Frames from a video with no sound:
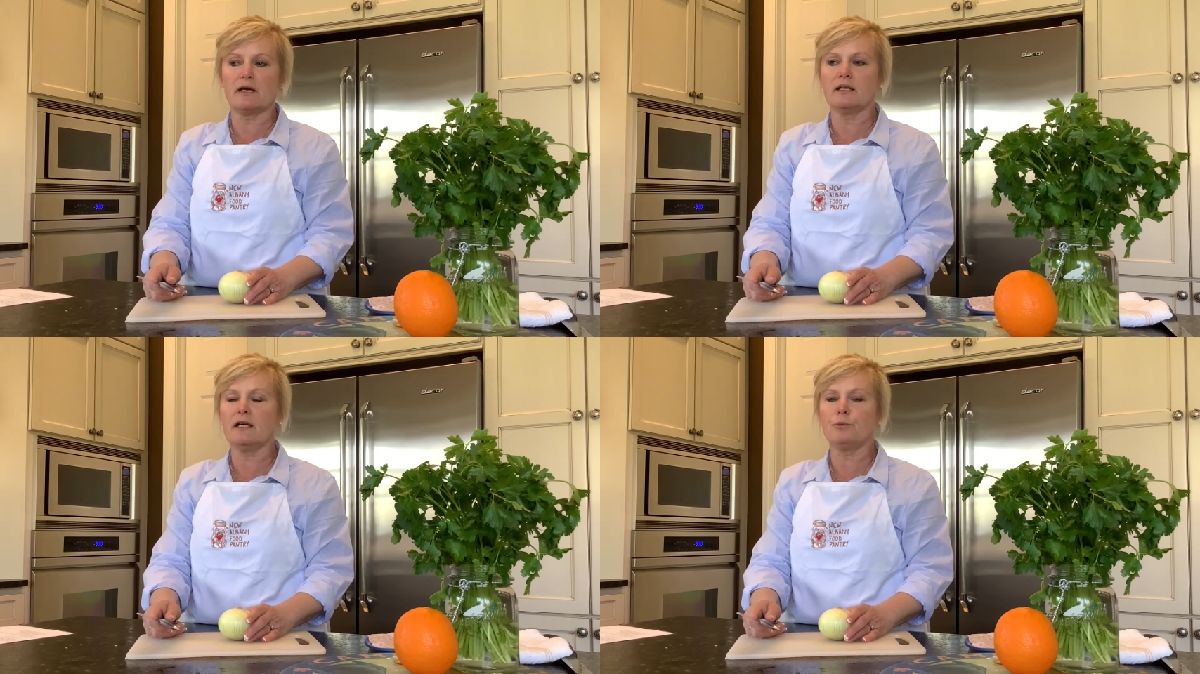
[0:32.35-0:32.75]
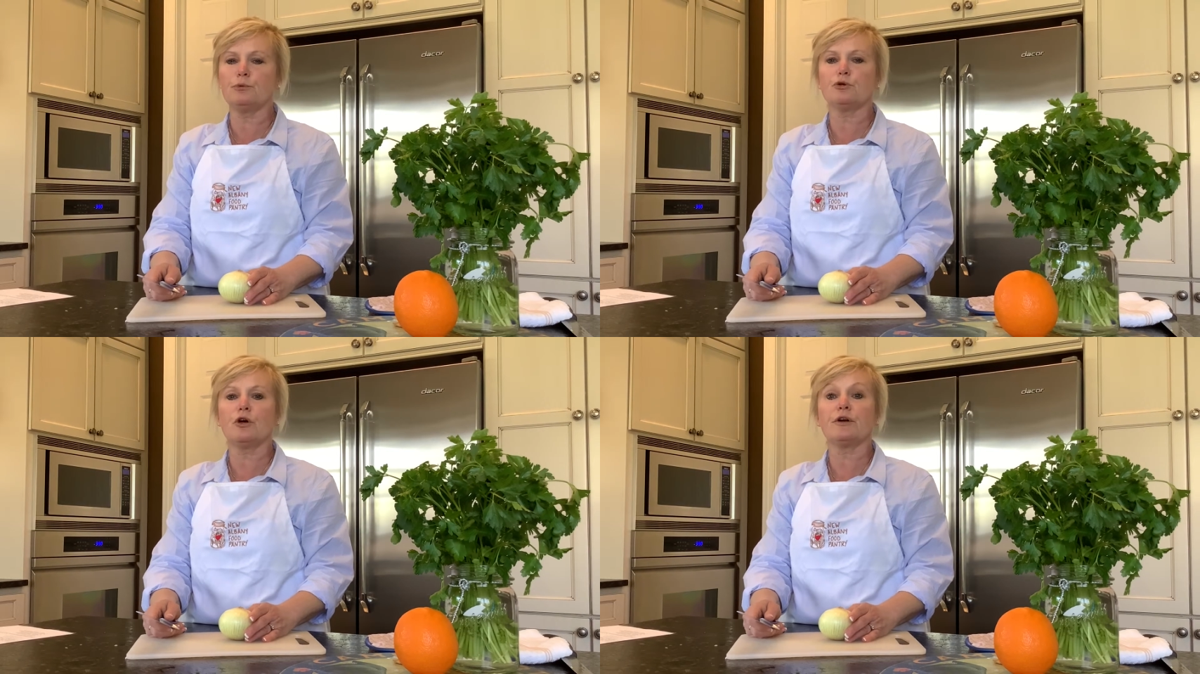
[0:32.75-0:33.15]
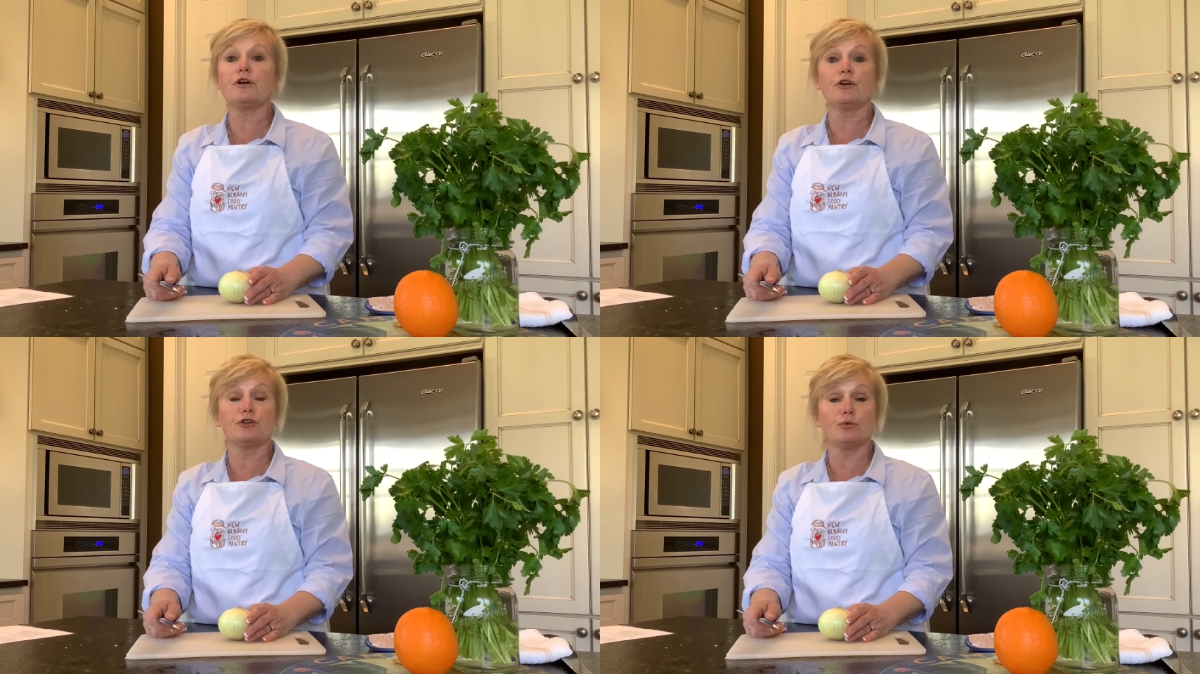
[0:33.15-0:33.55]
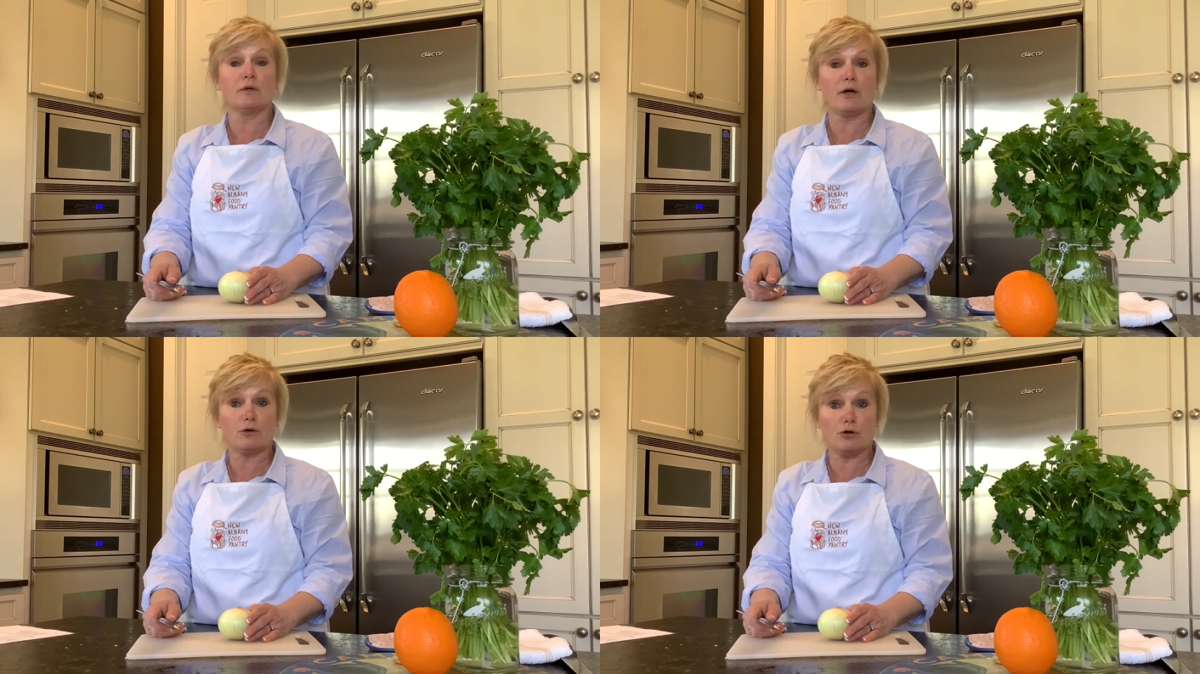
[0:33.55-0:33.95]
and help you cut an onion
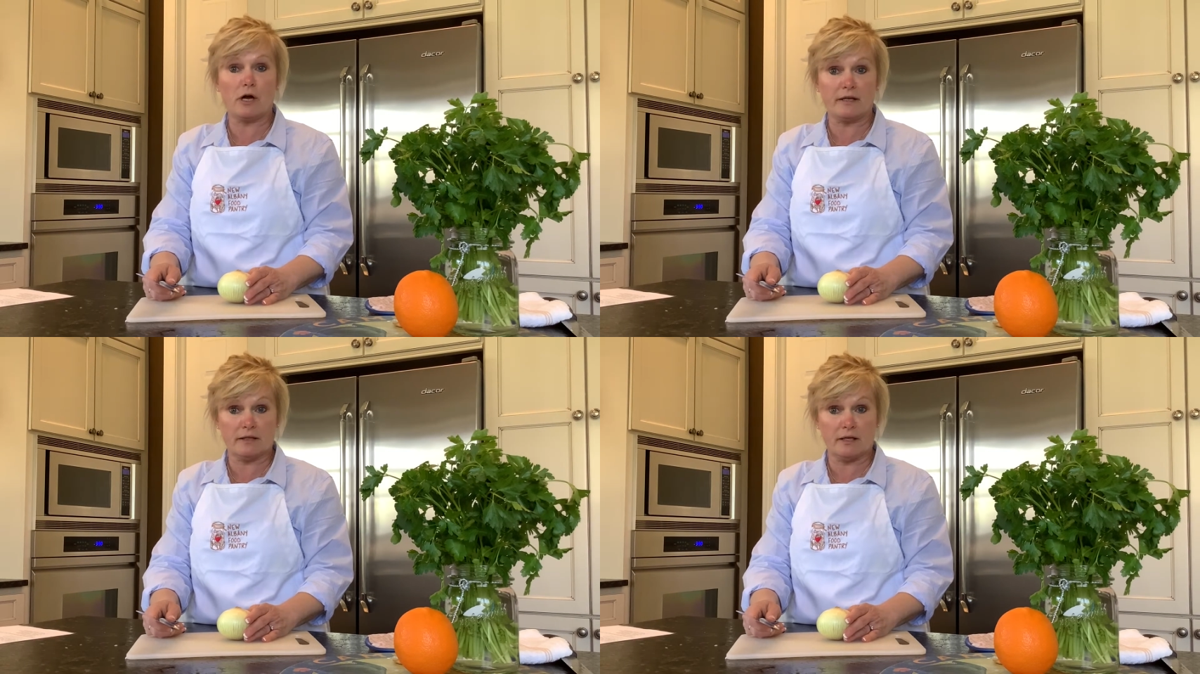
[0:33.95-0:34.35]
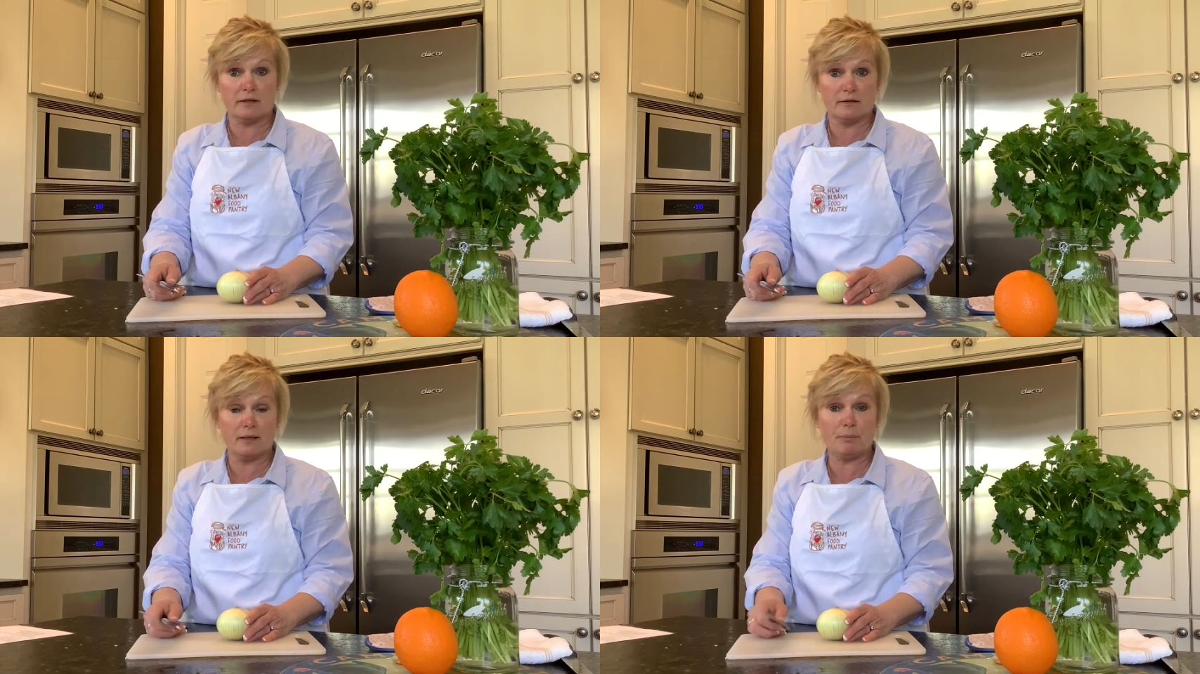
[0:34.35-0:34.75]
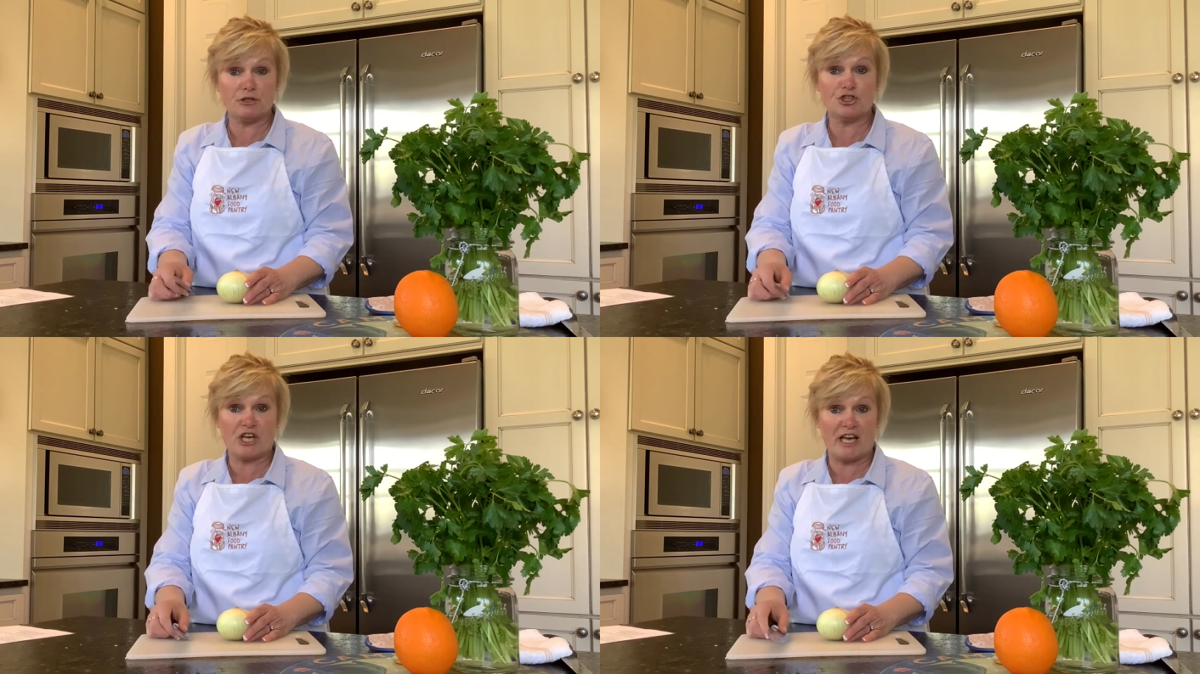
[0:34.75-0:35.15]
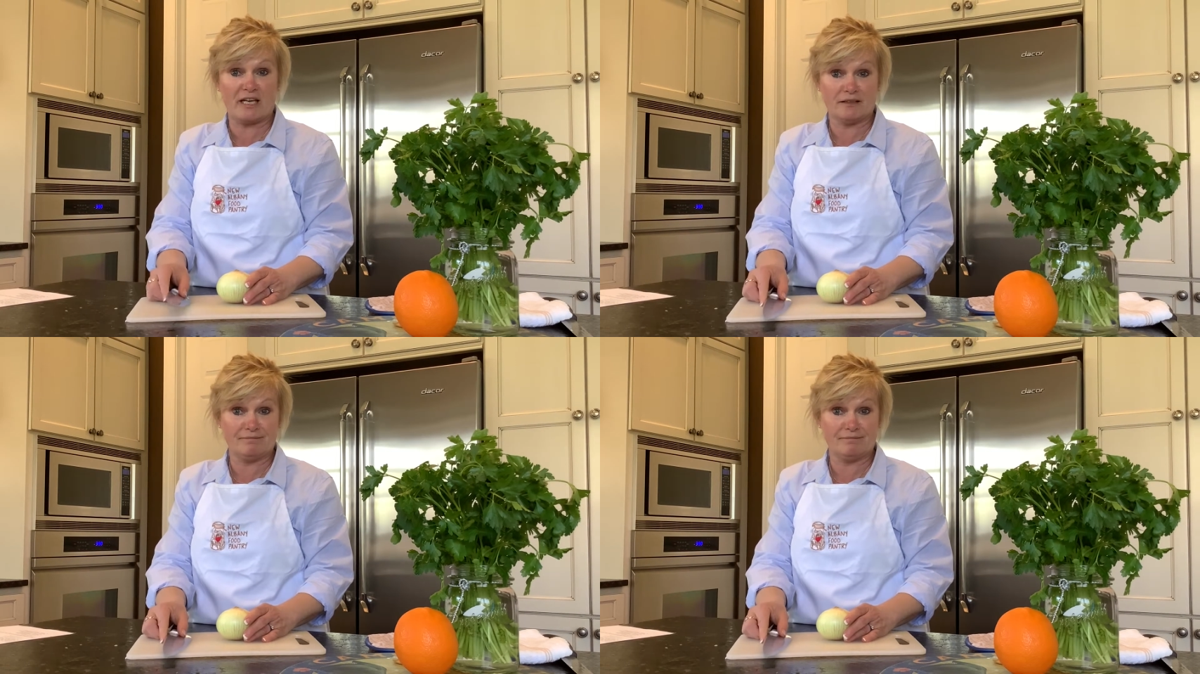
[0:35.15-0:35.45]
without crying. I bet you can.